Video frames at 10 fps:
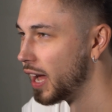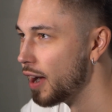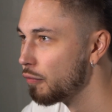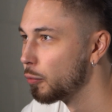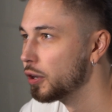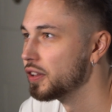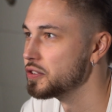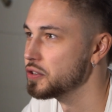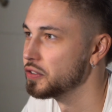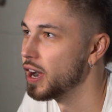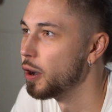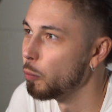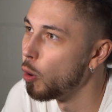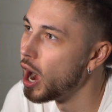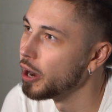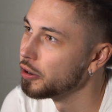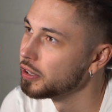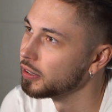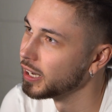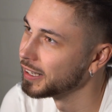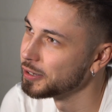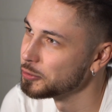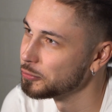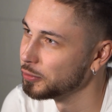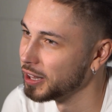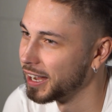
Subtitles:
I ever will. It's just how I'm wired. Like, I just feel